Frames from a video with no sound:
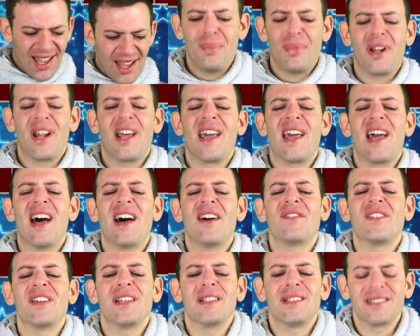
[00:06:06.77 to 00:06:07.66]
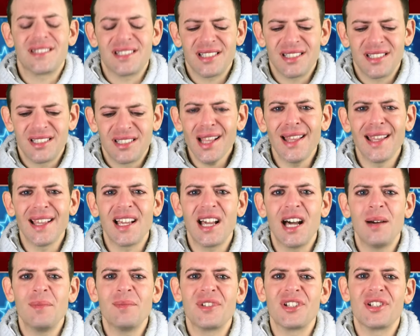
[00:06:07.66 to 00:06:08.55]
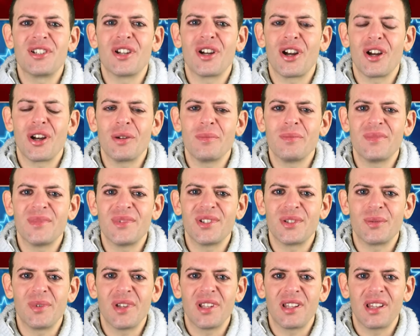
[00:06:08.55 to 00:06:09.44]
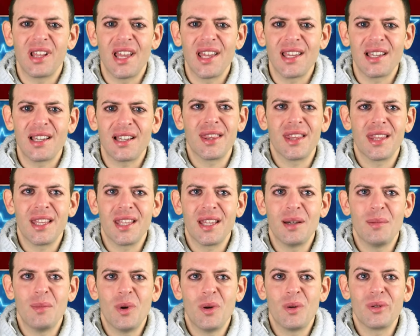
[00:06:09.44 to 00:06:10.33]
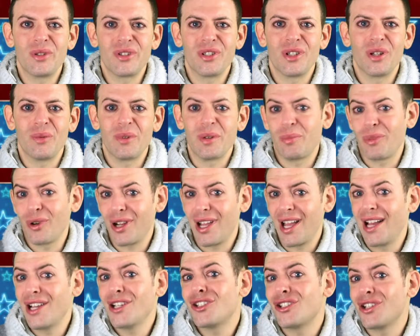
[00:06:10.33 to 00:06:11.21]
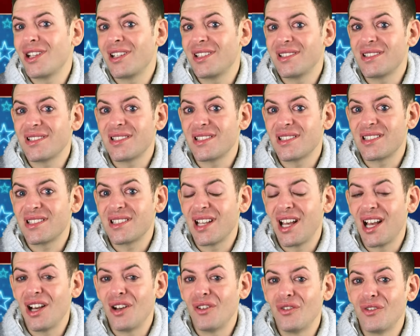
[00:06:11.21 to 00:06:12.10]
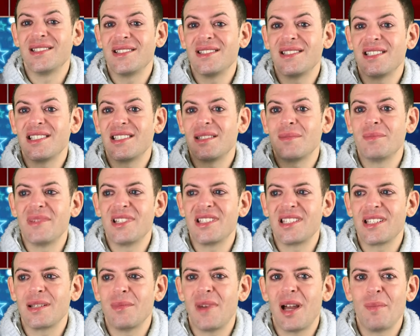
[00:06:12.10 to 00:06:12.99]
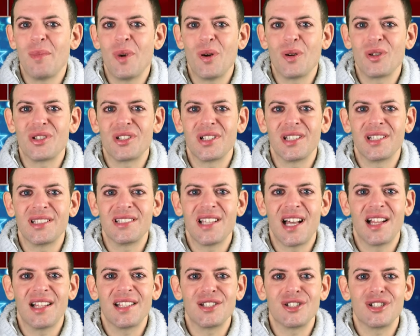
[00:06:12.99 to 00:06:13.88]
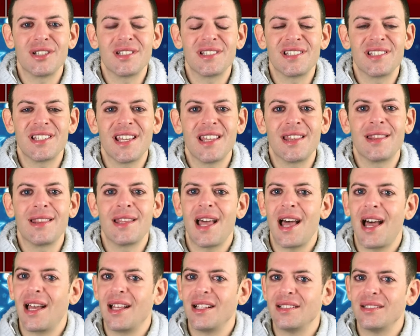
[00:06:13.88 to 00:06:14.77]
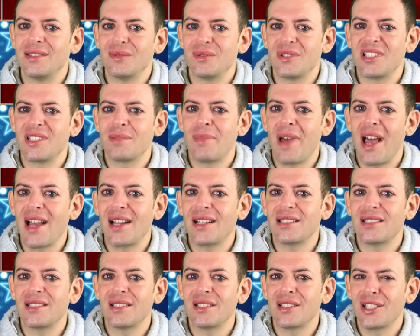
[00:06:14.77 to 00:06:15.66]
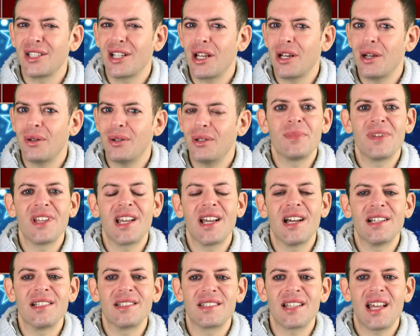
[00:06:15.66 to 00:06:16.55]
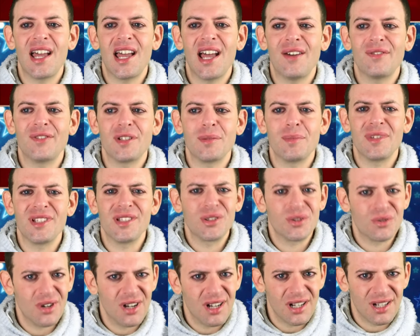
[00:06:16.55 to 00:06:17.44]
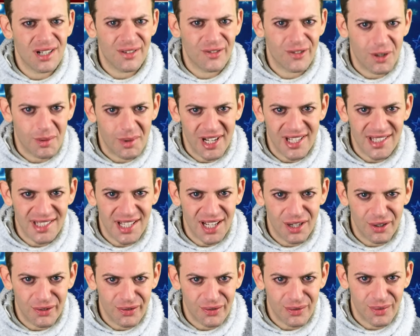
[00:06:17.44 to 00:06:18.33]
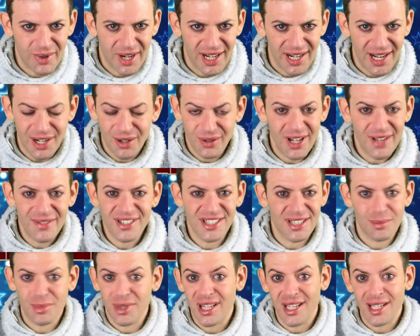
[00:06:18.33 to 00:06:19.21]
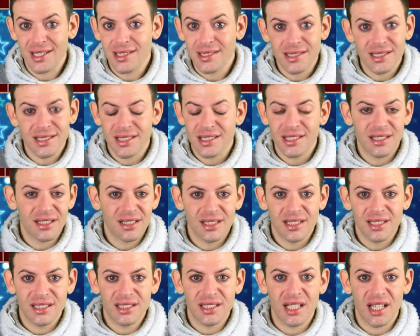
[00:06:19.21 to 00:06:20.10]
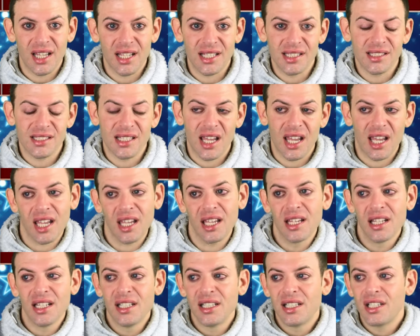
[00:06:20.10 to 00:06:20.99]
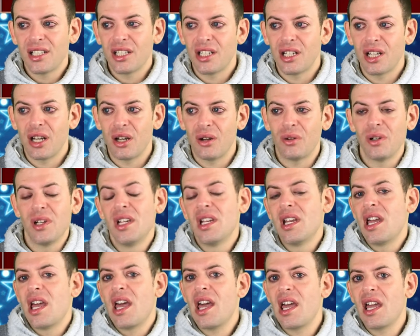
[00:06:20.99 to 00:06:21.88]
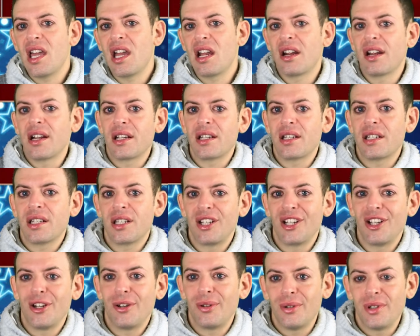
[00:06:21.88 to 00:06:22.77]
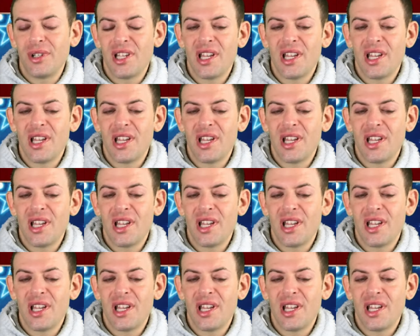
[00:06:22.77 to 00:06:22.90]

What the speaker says: But I haven't like come to terms with like the emotional repercussions of dismissing my emotional intelligence in that respect, you know? Because I have to be strong for myself, right? I don't have siblings to like say, you know, hey Eric, you know.